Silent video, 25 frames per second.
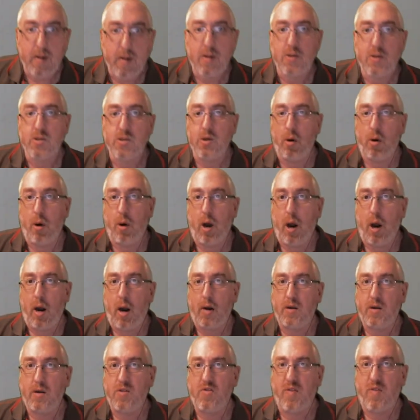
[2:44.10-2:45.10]
So r
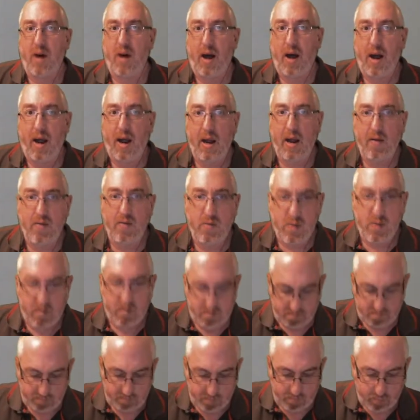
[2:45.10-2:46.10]
is 5,
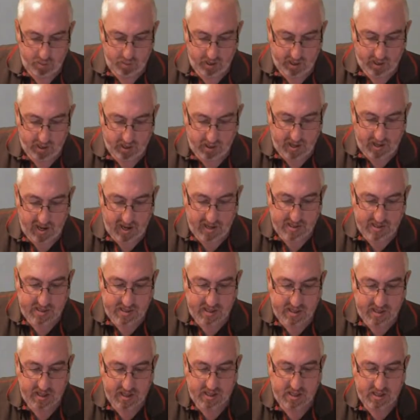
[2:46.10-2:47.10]
we can kind of see
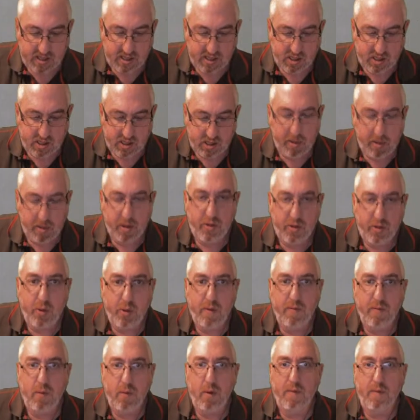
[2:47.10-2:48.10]
this just going to be a 3,
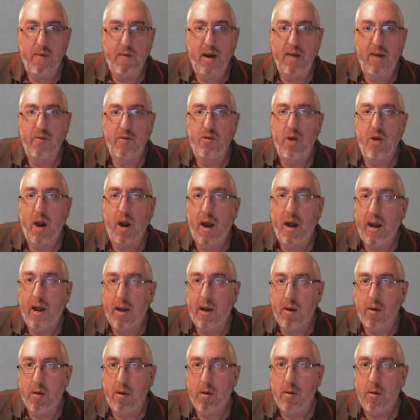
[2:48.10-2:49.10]
4, 5
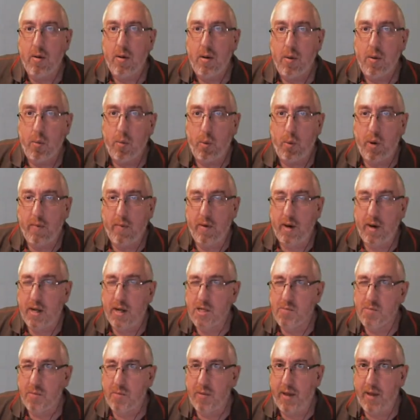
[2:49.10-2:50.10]
triangle, one of our nice
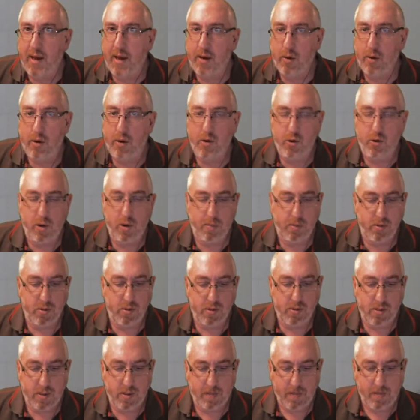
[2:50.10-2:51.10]
Pythagorean triples.